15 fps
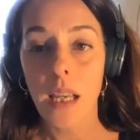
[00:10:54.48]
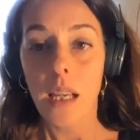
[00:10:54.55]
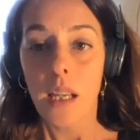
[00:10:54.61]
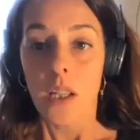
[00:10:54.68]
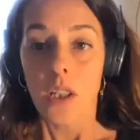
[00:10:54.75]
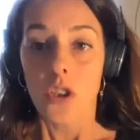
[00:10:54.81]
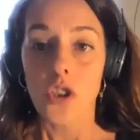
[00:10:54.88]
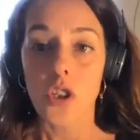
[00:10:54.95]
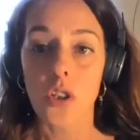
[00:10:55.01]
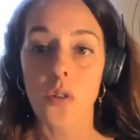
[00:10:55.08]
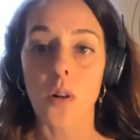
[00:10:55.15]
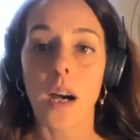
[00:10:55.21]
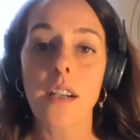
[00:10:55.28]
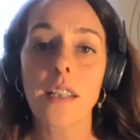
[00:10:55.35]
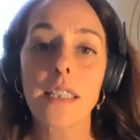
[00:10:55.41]

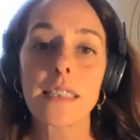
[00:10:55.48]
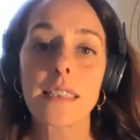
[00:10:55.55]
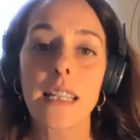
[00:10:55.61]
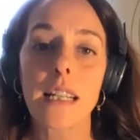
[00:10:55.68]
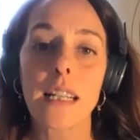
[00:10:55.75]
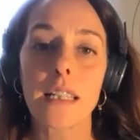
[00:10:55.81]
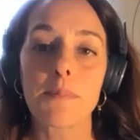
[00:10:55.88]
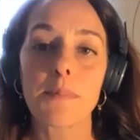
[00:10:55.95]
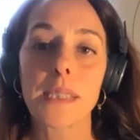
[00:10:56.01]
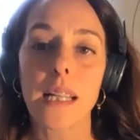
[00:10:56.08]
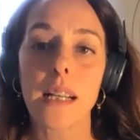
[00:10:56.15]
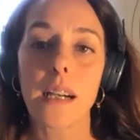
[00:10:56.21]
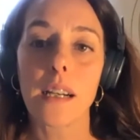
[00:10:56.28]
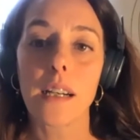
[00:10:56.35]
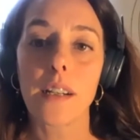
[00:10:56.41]
So archetypes
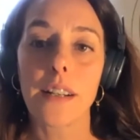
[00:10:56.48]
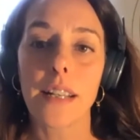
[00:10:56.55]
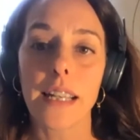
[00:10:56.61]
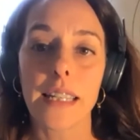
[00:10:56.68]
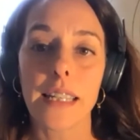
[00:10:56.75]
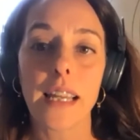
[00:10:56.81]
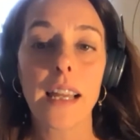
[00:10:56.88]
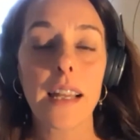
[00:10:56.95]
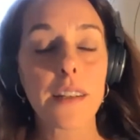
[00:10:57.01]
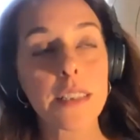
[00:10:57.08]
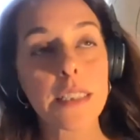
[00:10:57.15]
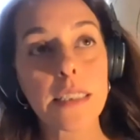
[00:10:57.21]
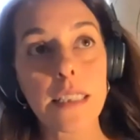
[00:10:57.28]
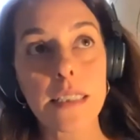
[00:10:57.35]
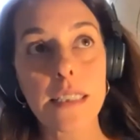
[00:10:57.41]
are
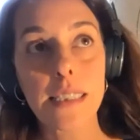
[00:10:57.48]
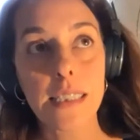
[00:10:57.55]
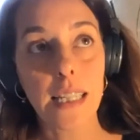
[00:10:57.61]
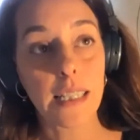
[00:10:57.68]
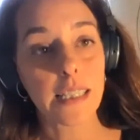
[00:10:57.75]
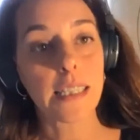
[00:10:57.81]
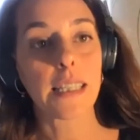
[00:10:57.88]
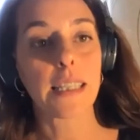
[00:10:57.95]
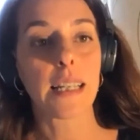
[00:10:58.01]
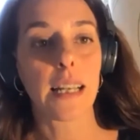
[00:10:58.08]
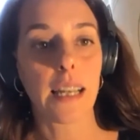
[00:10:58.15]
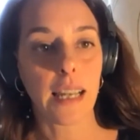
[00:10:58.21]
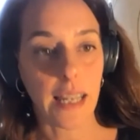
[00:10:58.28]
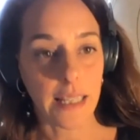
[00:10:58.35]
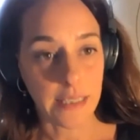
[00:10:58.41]
inherited psychic
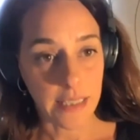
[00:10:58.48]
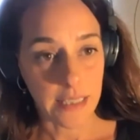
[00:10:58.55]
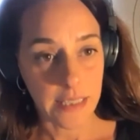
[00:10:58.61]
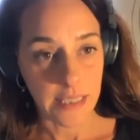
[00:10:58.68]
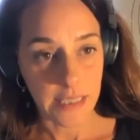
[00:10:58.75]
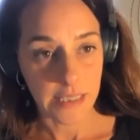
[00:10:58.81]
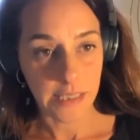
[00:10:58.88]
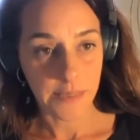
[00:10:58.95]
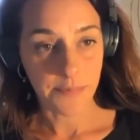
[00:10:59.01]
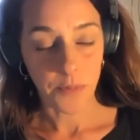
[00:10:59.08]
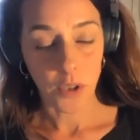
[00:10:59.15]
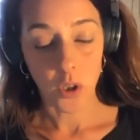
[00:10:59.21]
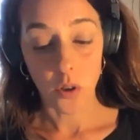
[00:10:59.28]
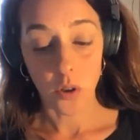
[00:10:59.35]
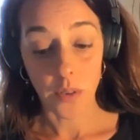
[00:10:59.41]
entities
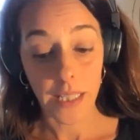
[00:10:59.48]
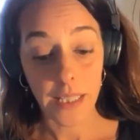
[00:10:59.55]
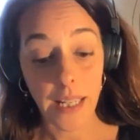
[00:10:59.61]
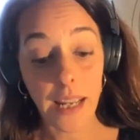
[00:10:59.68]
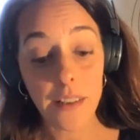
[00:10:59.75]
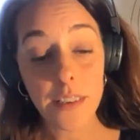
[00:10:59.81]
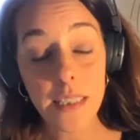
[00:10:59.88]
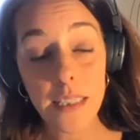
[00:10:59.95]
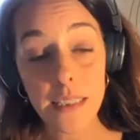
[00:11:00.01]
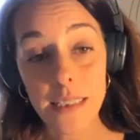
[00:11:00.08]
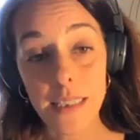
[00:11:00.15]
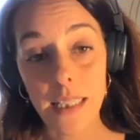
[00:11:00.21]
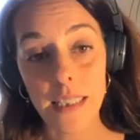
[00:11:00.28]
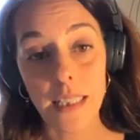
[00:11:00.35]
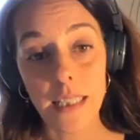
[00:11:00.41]
or inherited psychic